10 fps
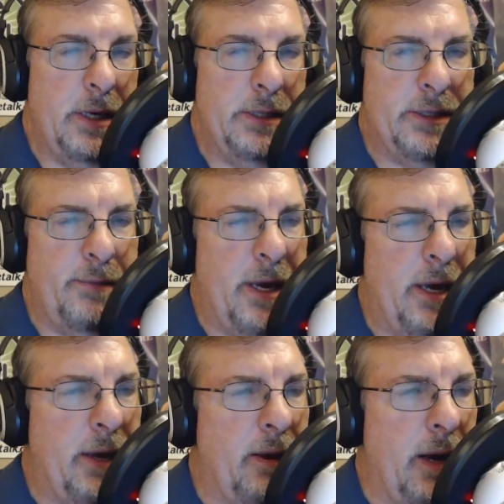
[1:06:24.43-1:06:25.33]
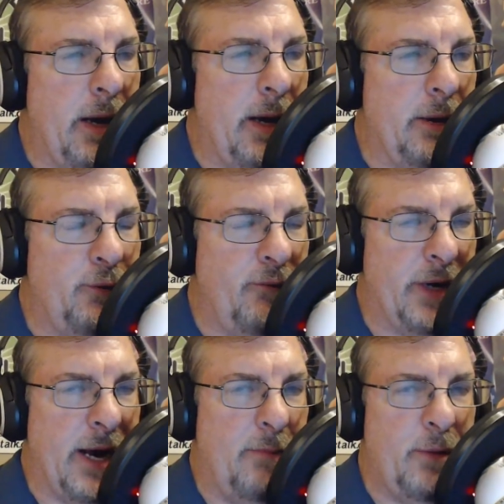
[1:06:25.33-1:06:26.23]
to be sort of a
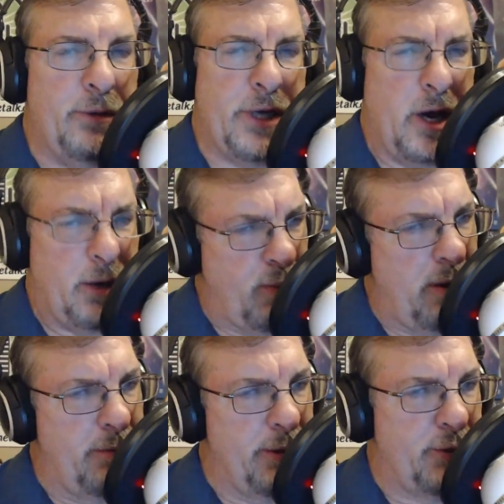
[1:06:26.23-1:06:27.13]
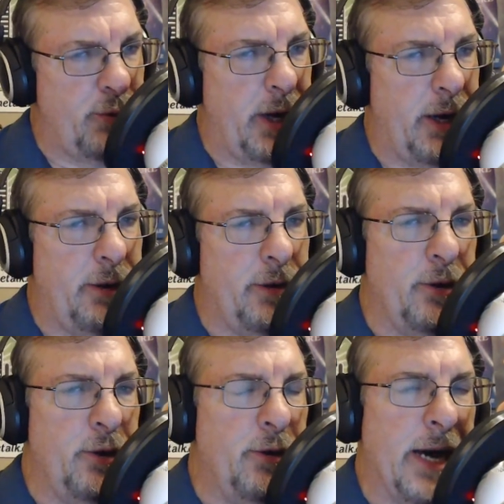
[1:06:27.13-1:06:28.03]
combo talk probably between the
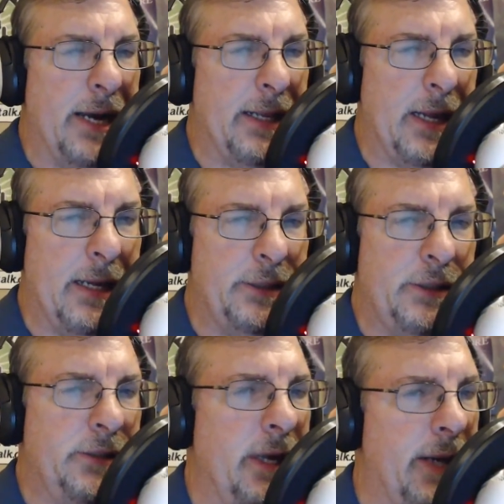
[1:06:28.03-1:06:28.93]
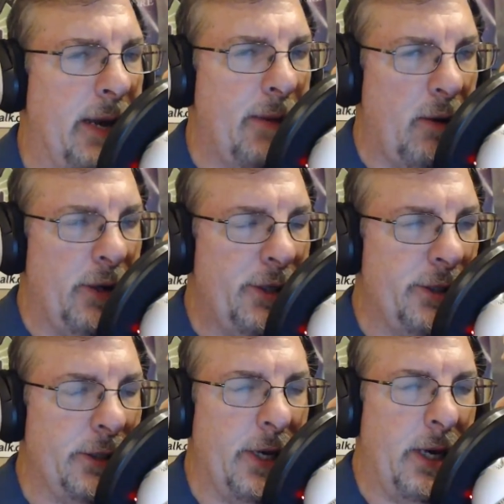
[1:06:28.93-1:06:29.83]
new guidelines that came out
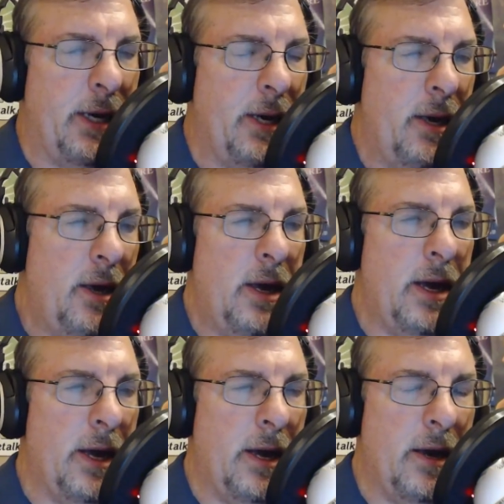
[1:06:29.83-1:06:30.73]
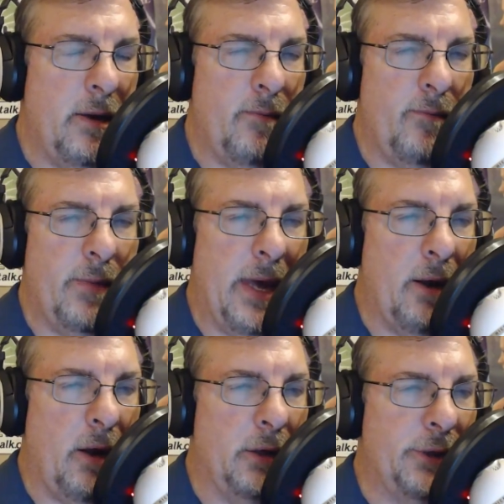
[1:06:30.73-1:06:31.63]
recently
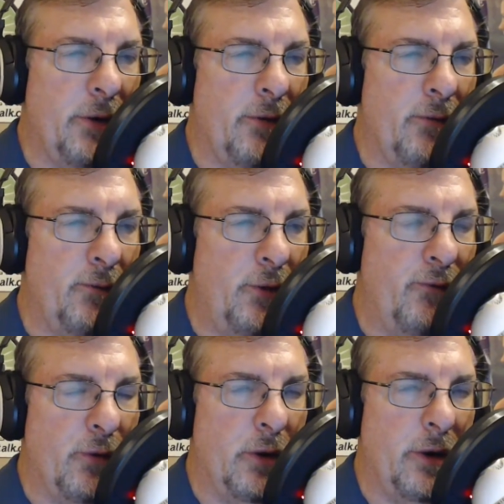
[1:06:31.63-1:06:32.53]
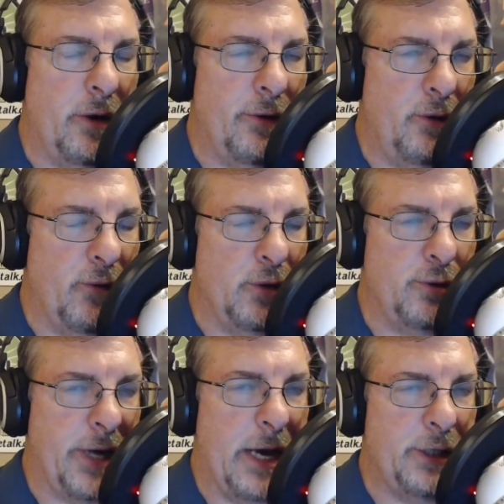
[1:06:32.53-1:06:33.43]
and also the new
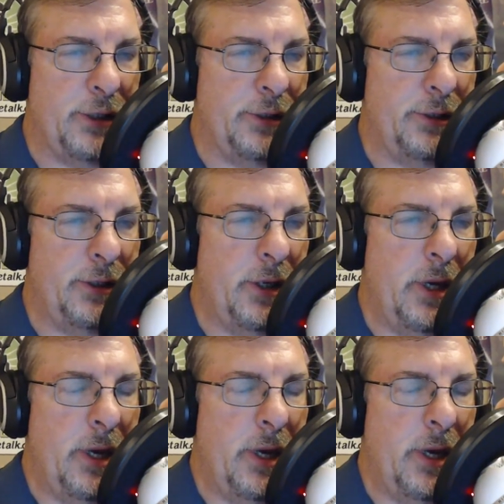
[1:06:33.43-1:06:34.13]
virtual caches.